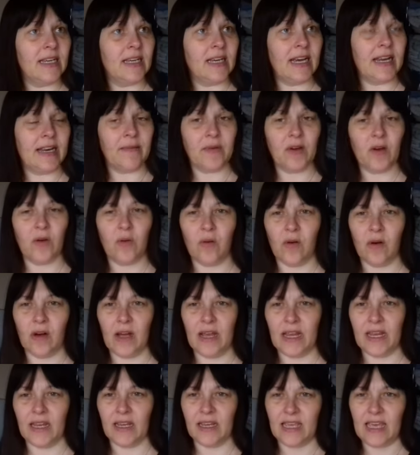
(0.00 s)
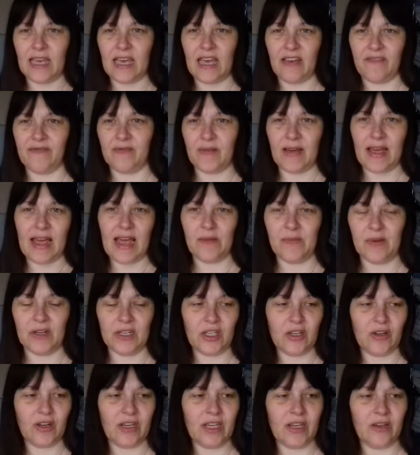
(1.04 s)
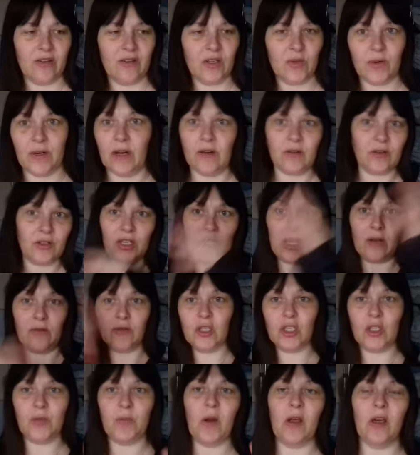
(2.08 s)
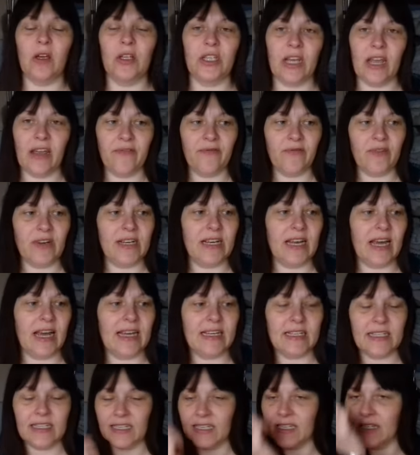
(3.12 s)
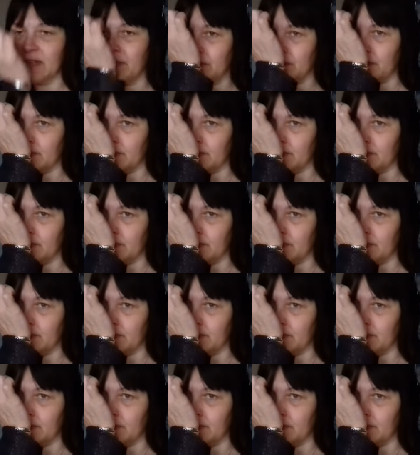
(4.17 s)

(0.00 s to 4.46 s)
And I'm quite careful about how much I use, so I don't just go and splurge it every day, just,